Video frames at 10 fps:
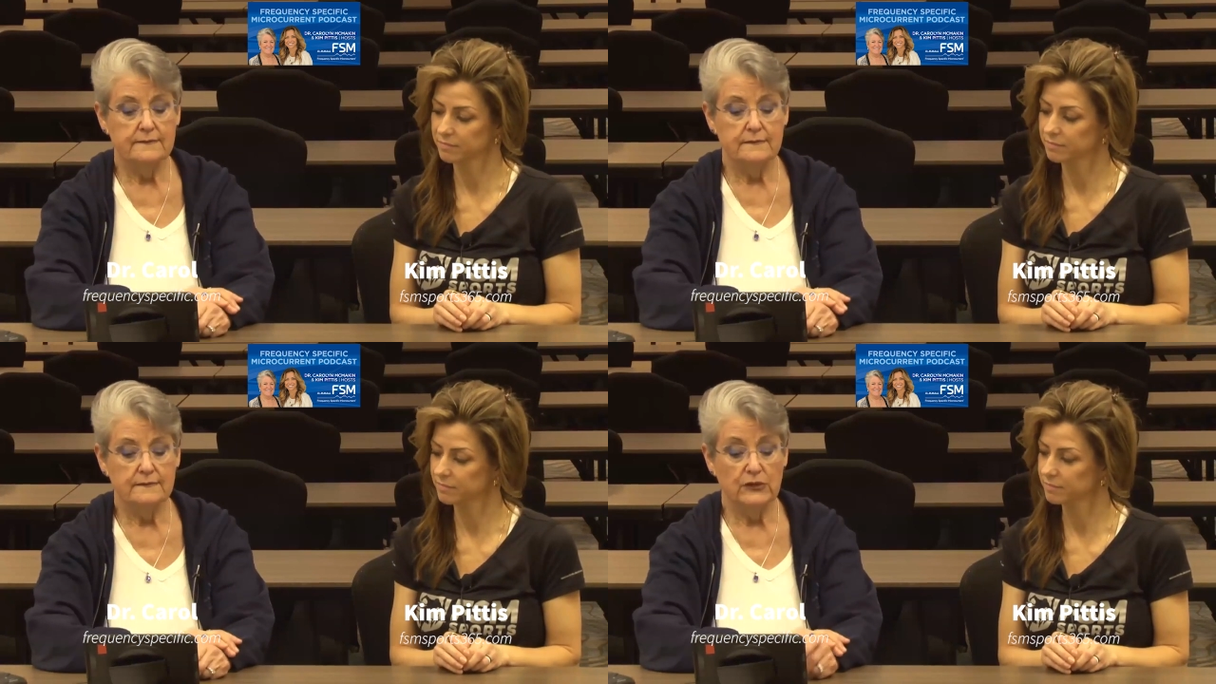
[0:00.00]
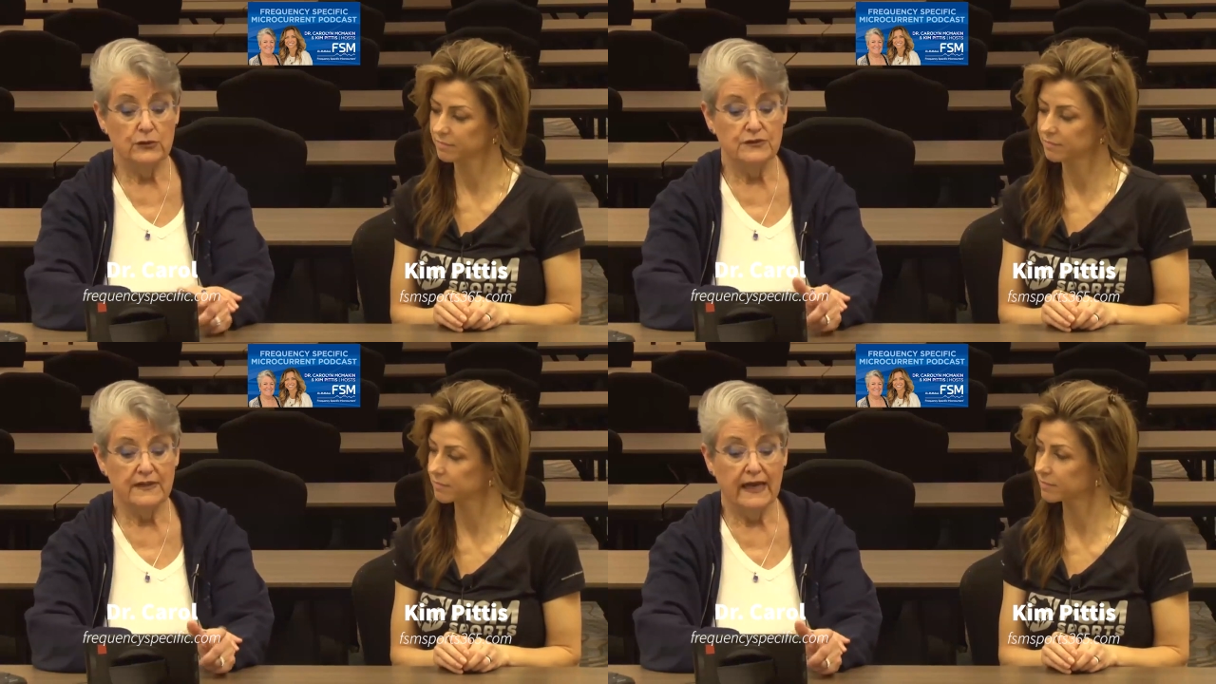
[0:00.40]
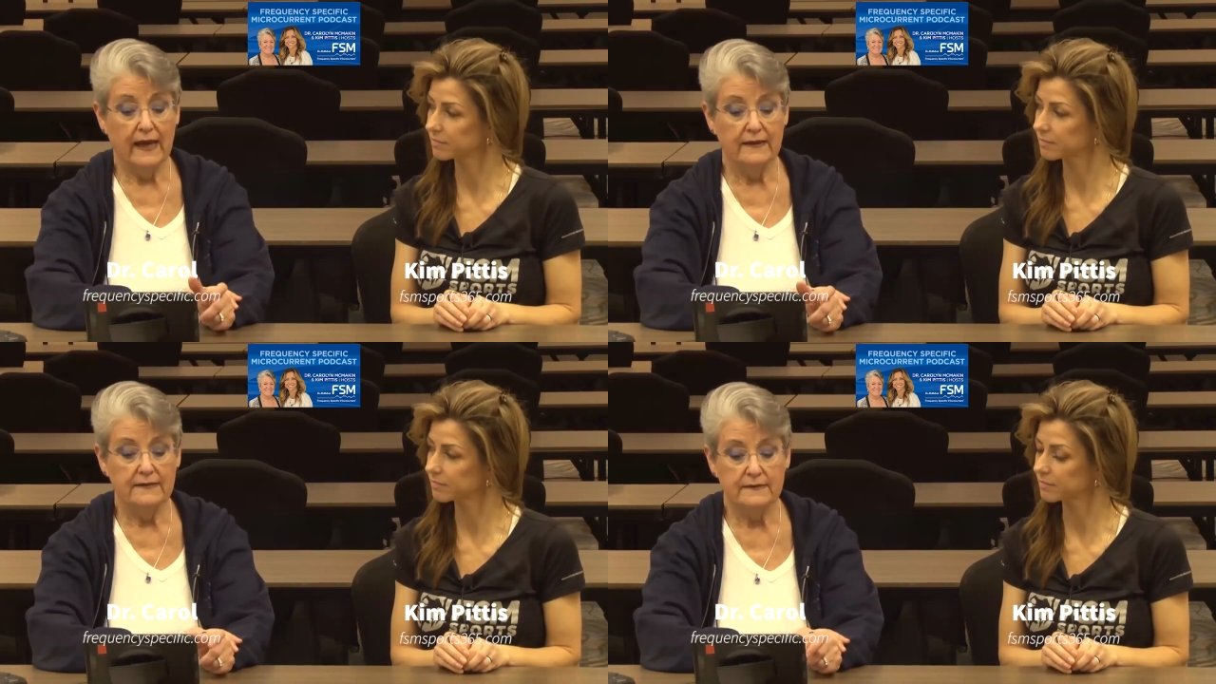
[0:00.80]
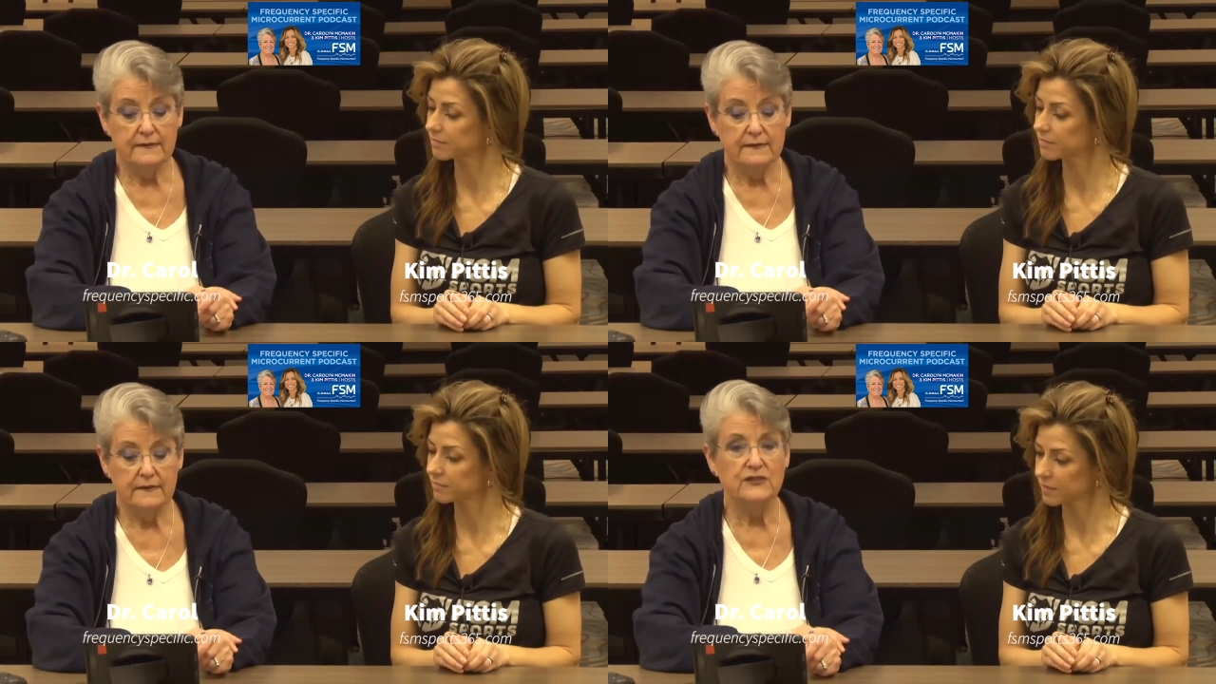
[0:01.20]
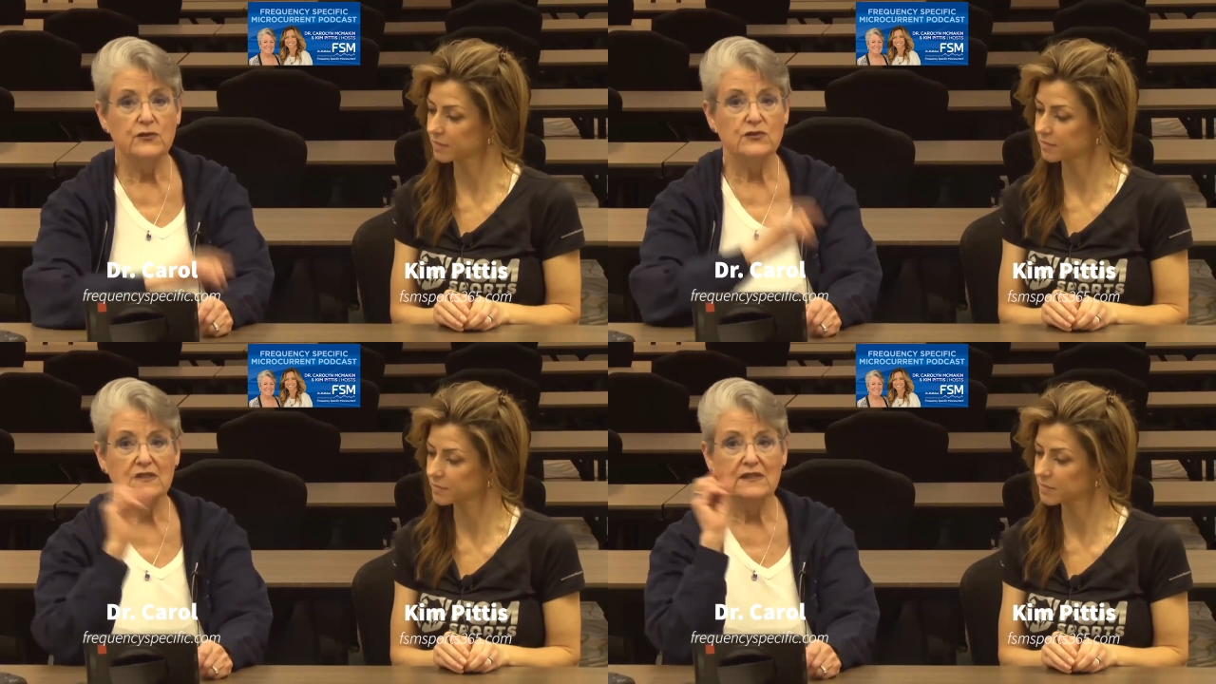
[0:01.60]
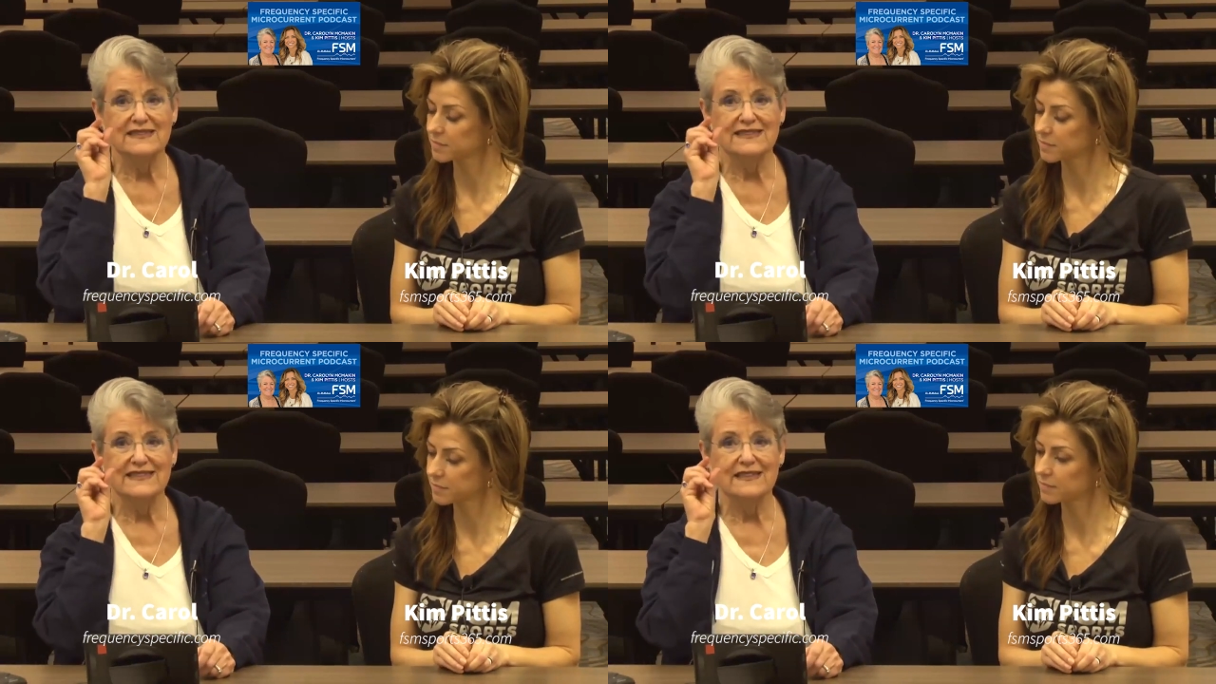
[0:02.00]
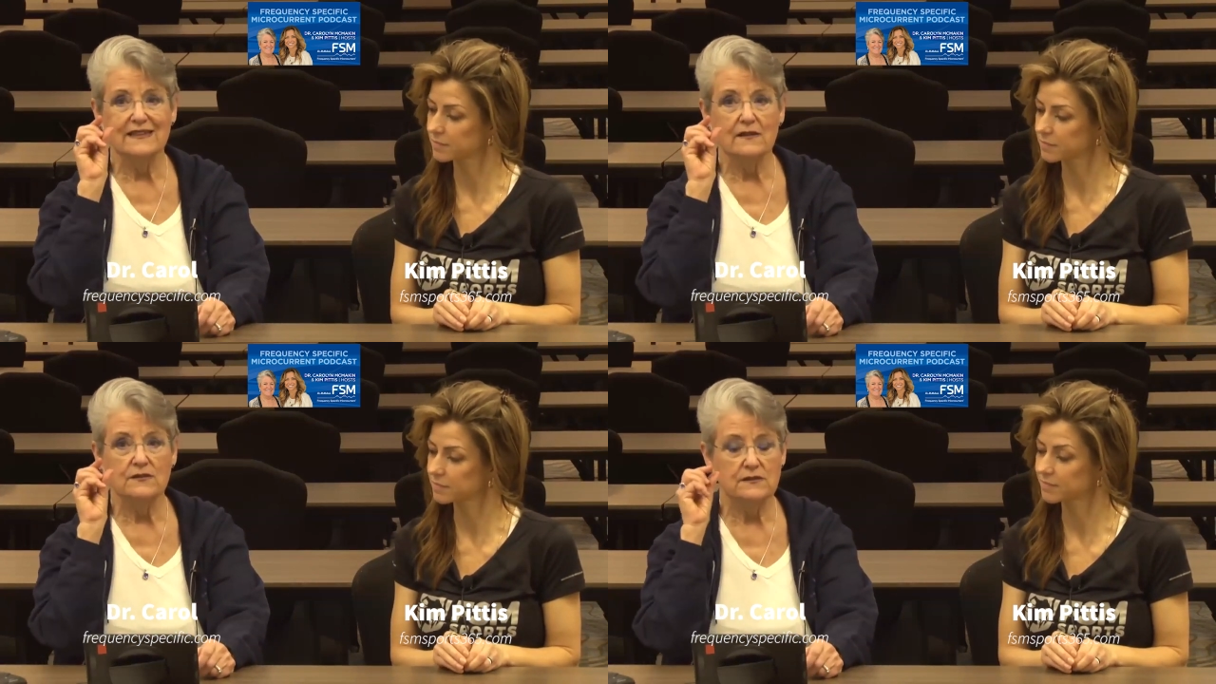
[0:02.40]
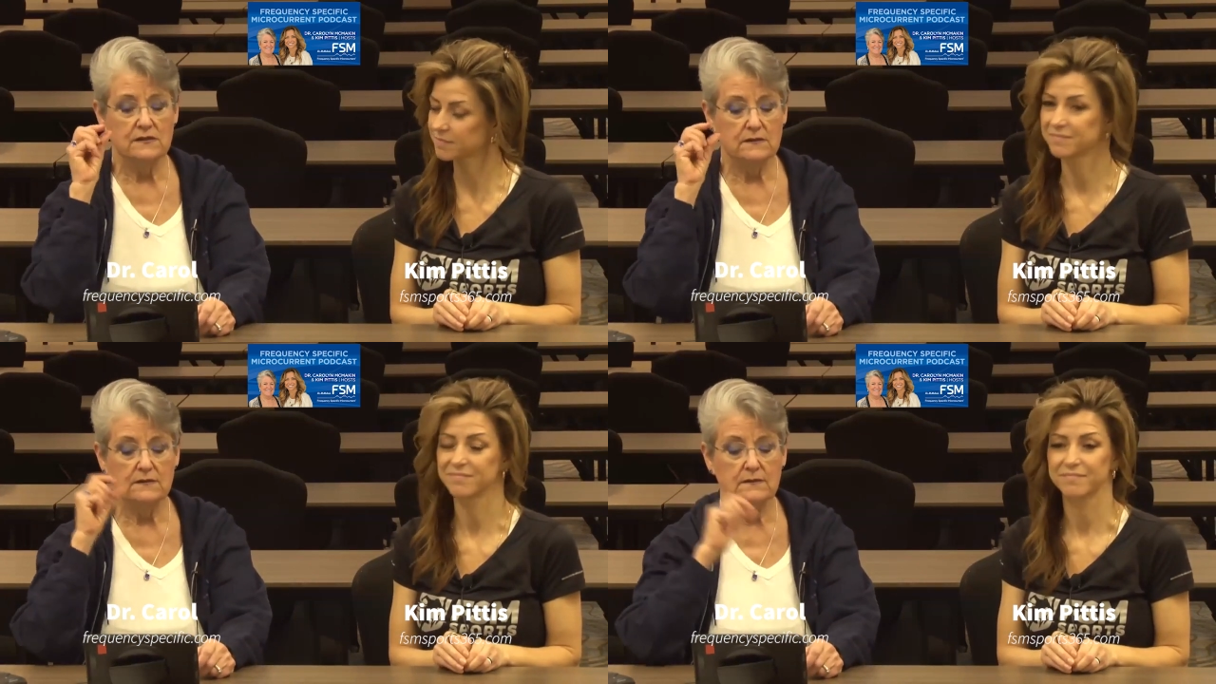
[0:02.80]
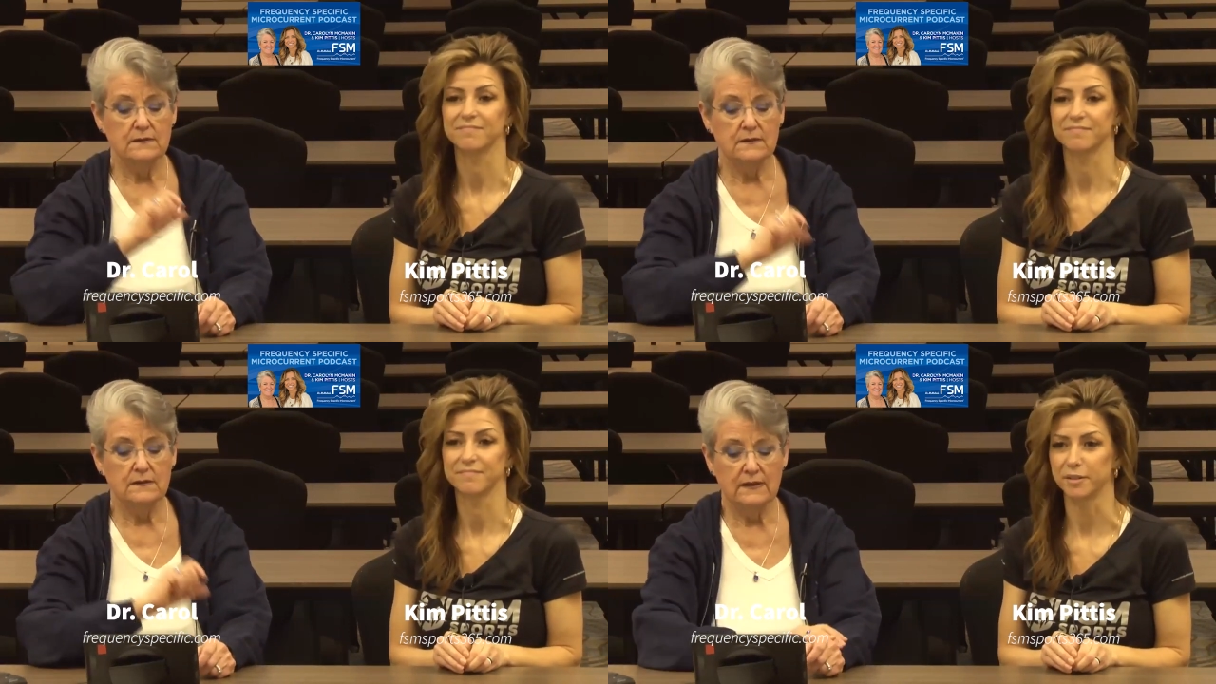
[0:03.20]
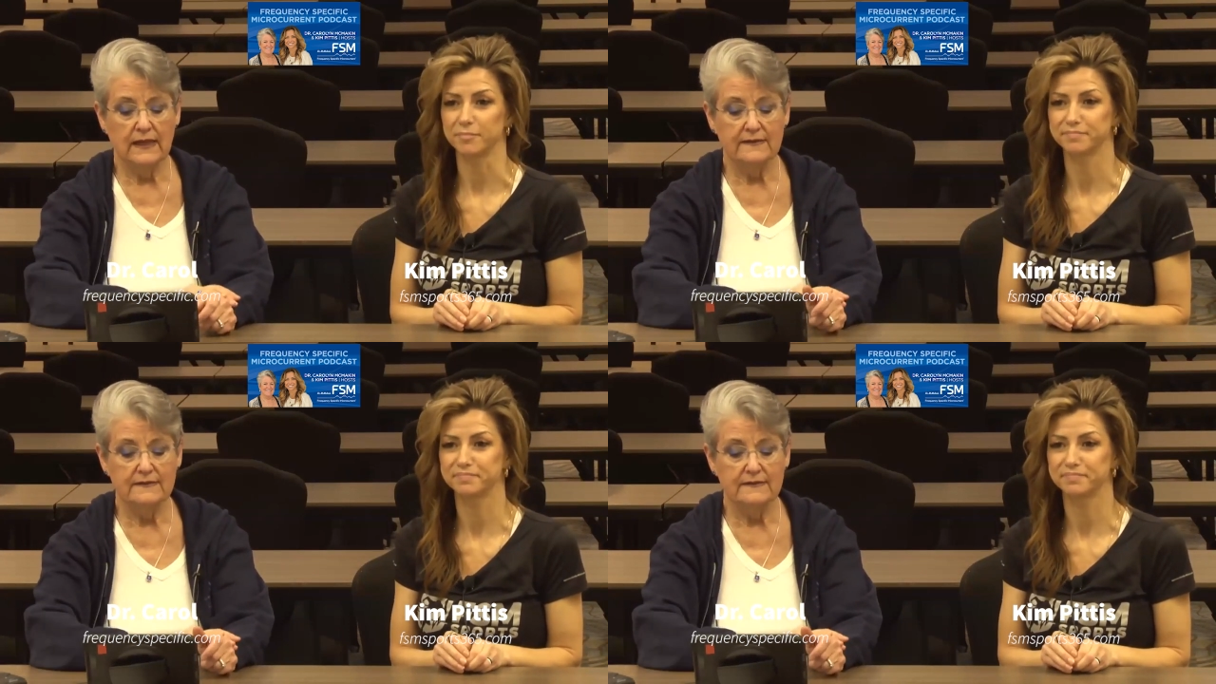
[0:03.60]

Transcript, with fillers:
Speaker 1: there's that. It's those little details that